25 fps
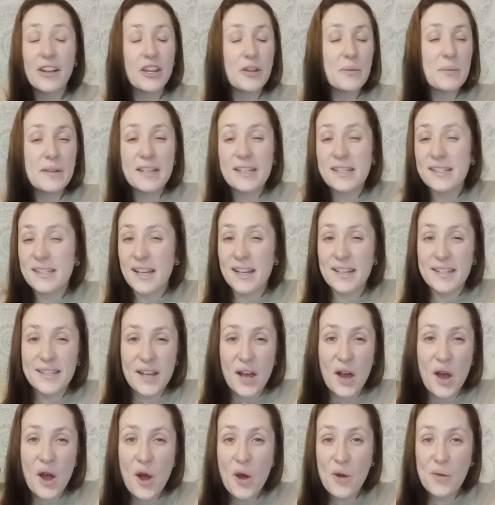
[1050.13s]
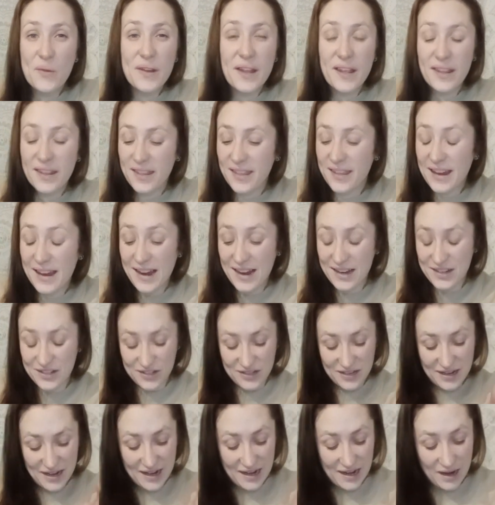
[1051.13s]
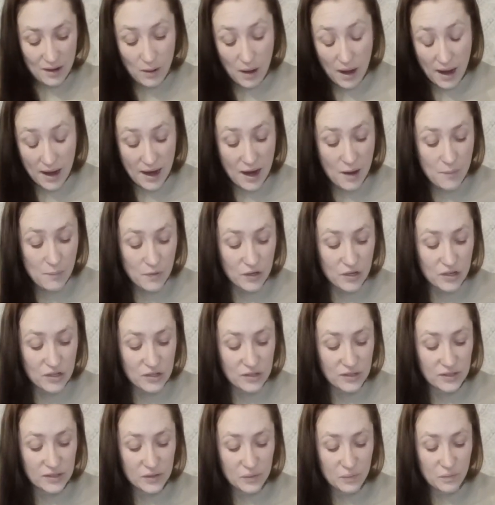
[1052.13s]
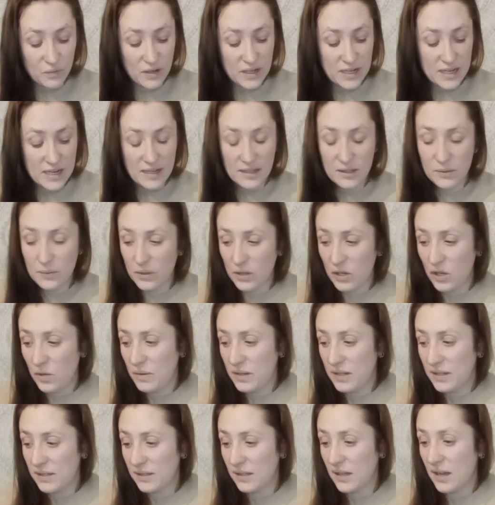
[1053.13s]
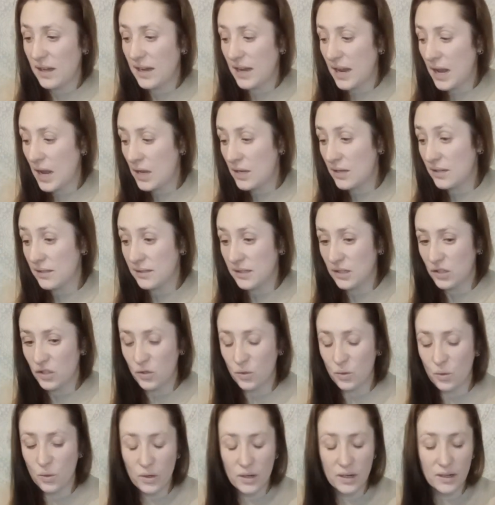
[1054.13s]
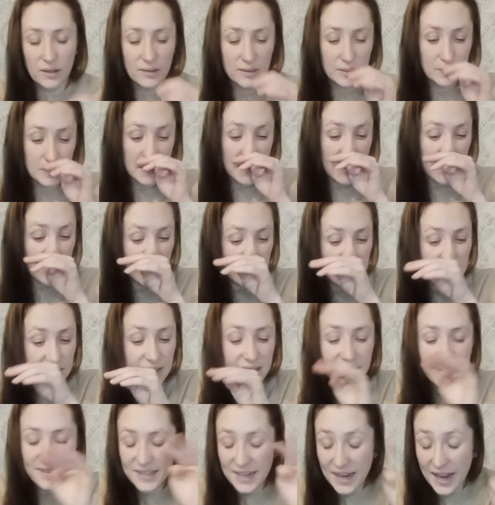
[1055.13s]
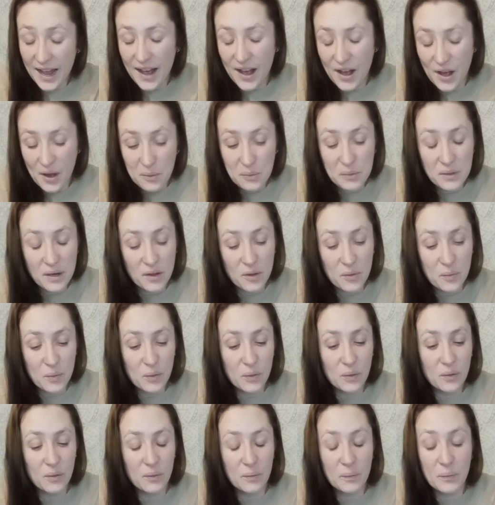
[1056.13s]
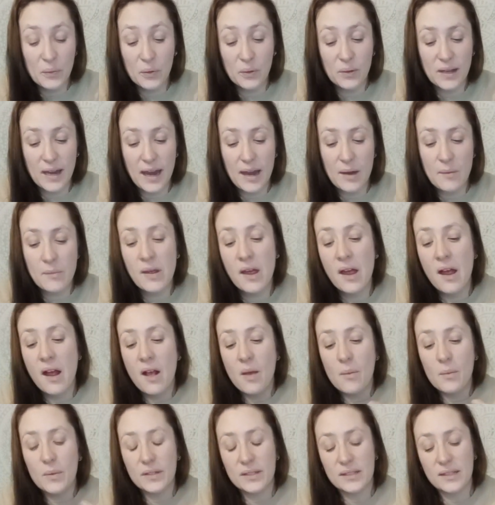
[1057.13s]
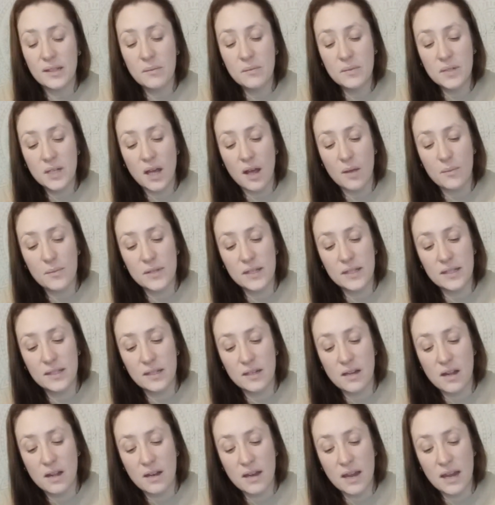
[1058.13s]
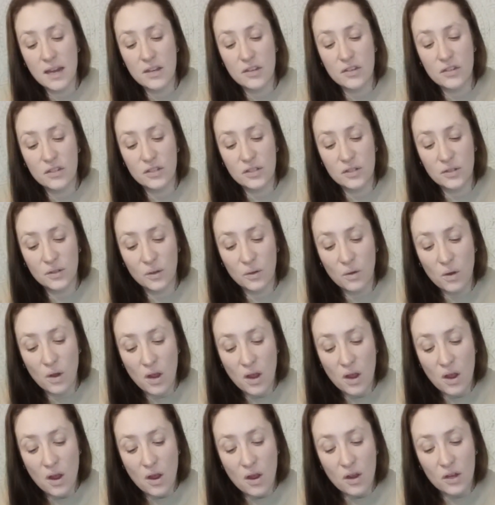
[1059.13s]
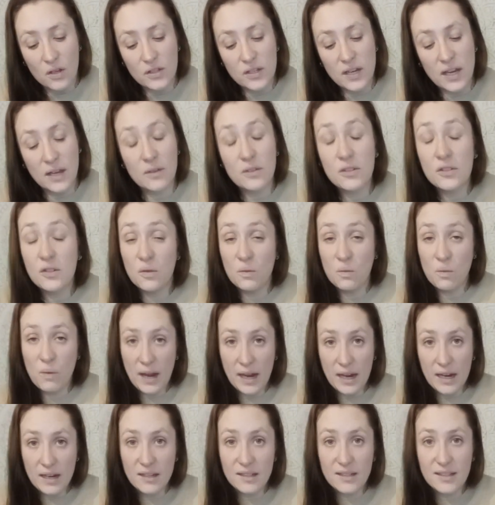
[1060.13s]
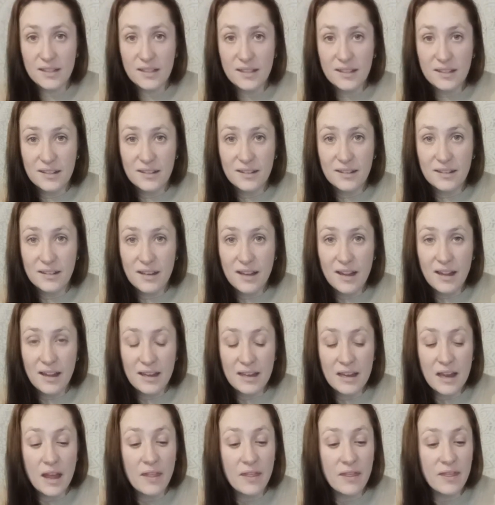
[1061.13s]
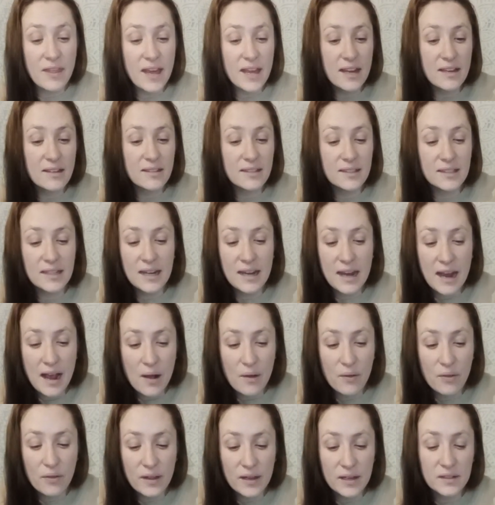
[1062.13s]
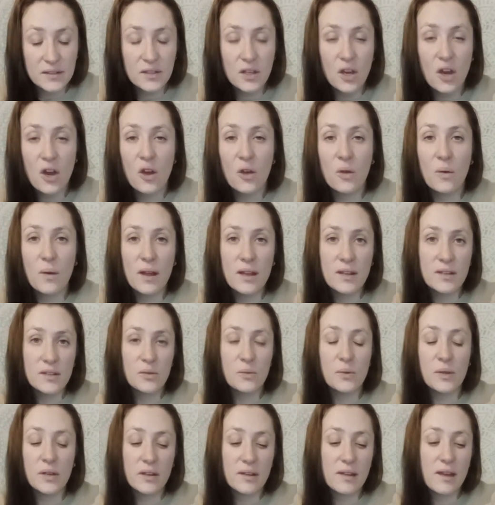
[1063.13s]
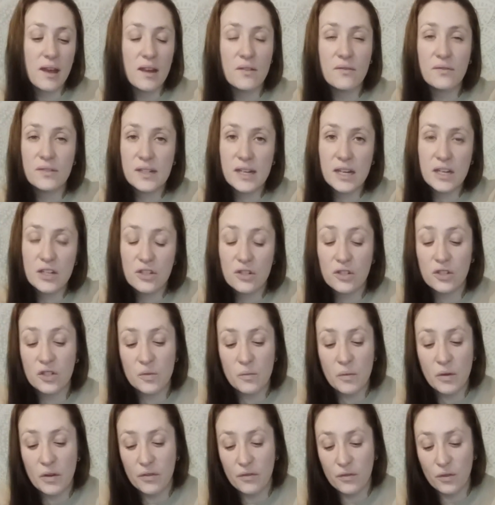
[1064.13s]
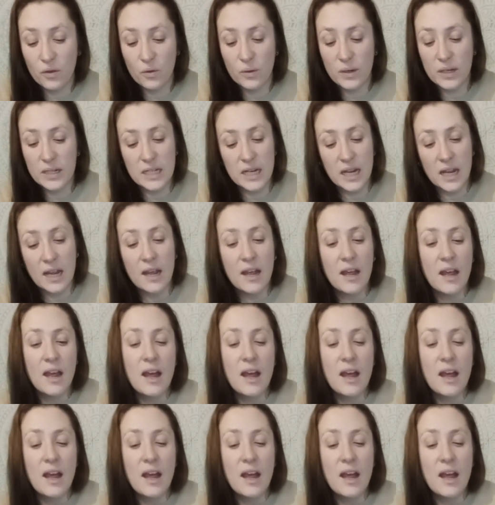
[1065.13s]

human design's a whole nother thing actually and I, I am going to do some readings with human design and essential oils but that is yeah a whole nother ball, ball game but sometimes it's in our nature to to, to wait and and then see how things go until we got that invitation to move forward